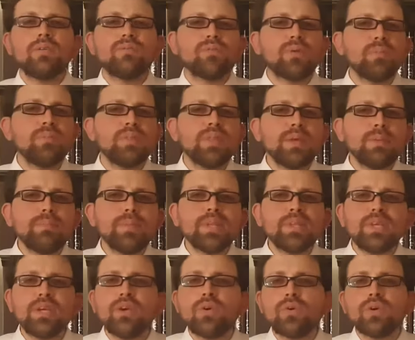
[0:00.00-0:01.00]
from the
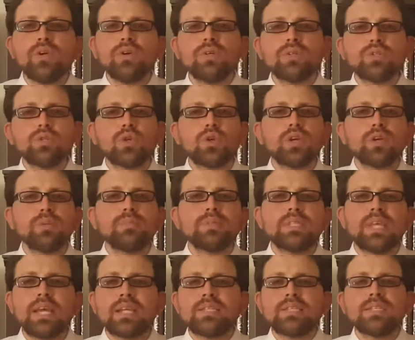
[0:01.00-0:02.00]
material
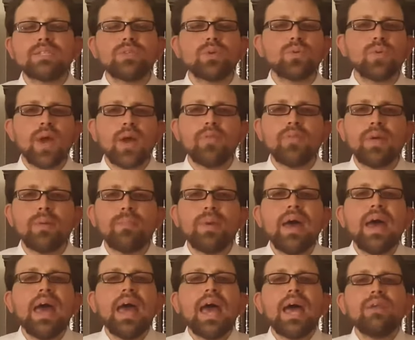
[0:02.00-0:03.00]
circumstances around them,
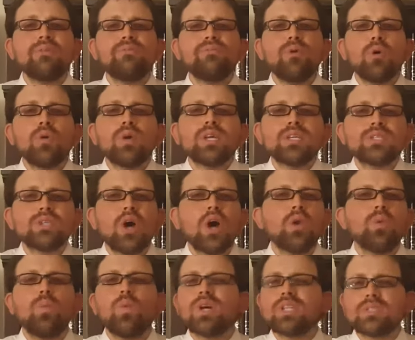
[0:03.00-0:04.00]
and focus
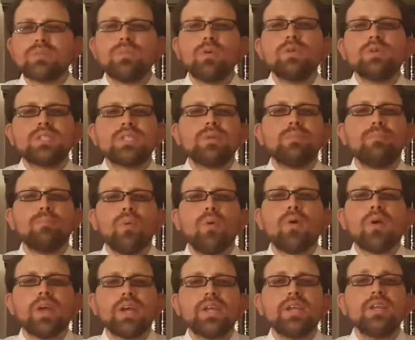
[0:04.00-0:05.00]
on what's most
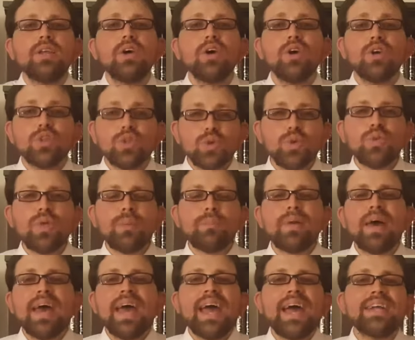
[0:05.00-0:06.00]
important to
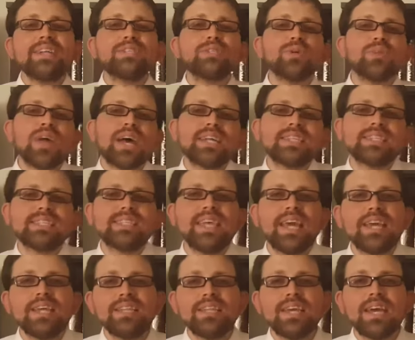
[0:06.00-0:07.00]
them. And so that's the
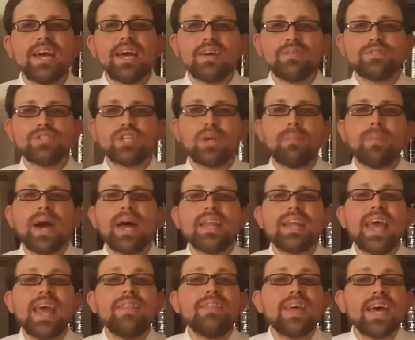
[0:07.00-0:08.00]
idea of Shabbat,
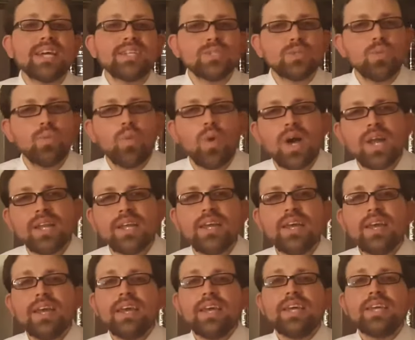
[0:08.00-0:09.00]
and that's what
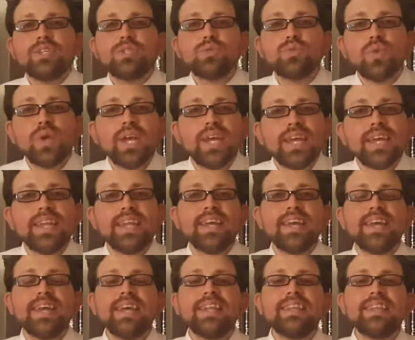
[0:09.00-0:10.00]
is written
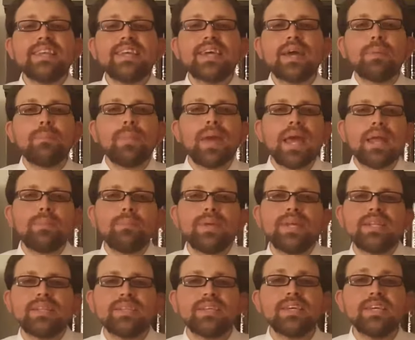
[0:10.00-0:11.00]
in the
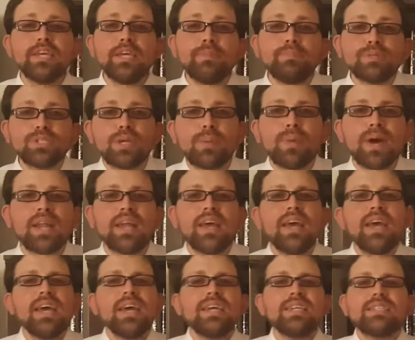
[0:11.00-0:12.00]
commandment to keep Shabbat.
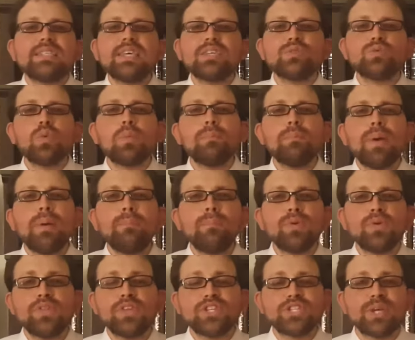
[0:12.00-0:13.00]
It says,
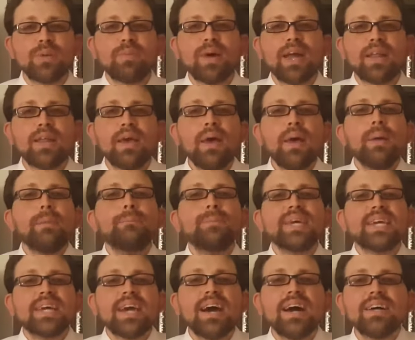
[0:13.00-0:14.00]
remember the Shabbat,
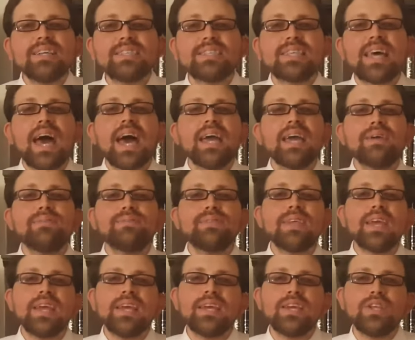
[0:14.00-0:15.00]
because I have
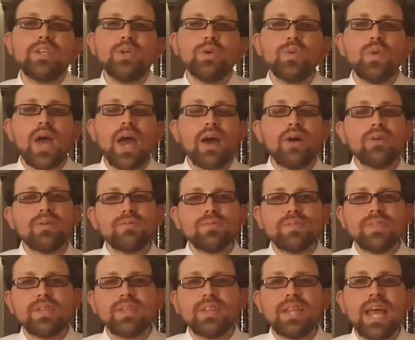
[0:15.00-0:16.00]
taken you out
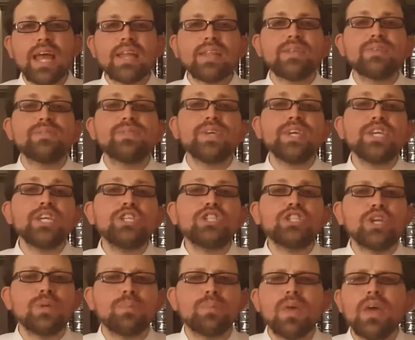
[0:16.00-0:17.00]
of the land of
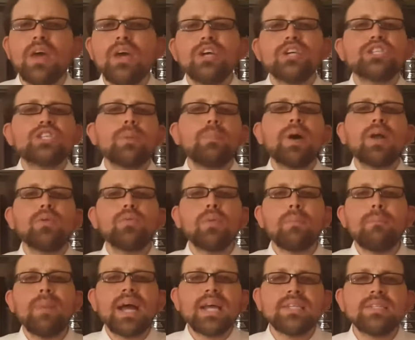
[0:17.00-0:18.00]
Egypt. Shabbat
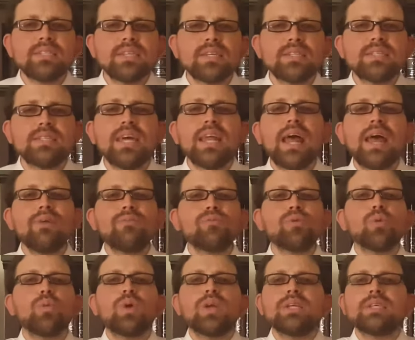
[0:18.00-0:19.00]
reminds us that
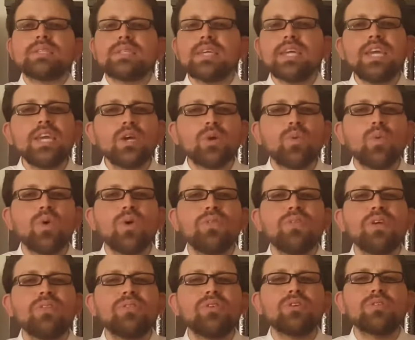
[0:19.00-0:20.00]
everyone is equal,
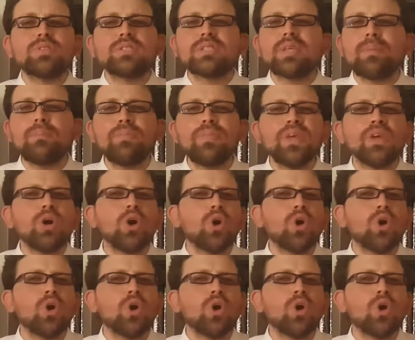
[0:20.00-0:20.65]
that there's something